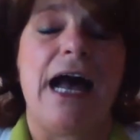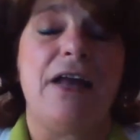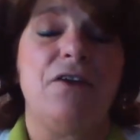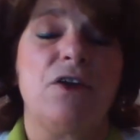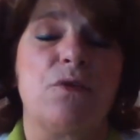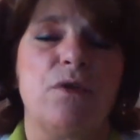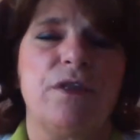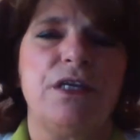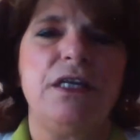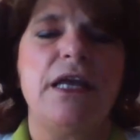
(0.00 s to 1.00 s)
I don't agree
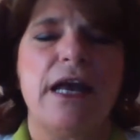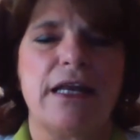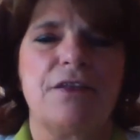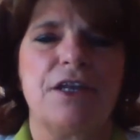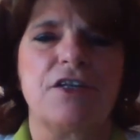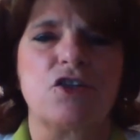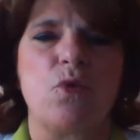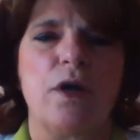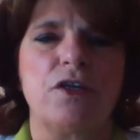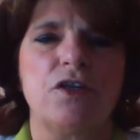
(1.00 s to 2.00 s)
with it, and I think it's
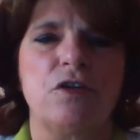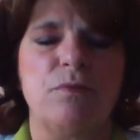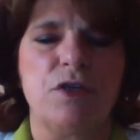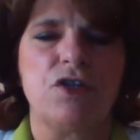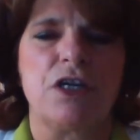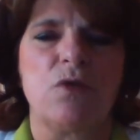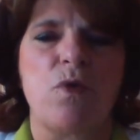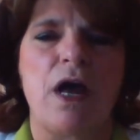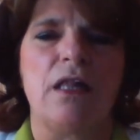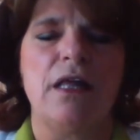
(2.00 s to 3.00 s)
going to do Michigan
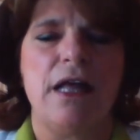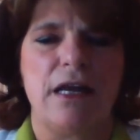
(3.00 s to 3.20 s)
well,